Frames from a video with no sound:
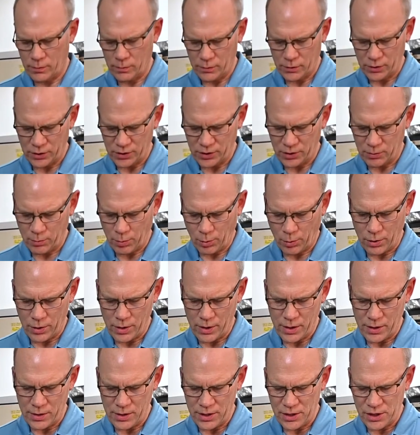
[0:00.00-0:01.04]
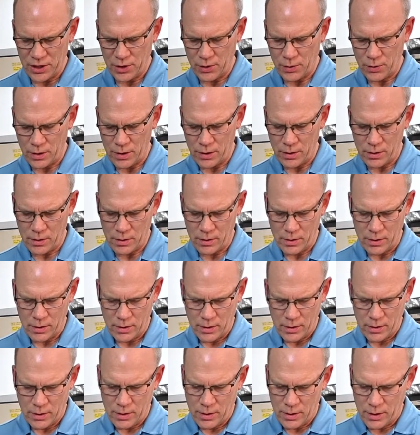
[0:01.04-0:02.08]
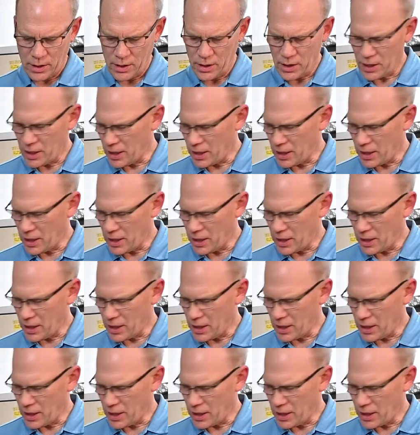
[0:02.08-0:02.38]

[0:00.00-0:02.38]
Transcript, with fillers: which is important on this unit. And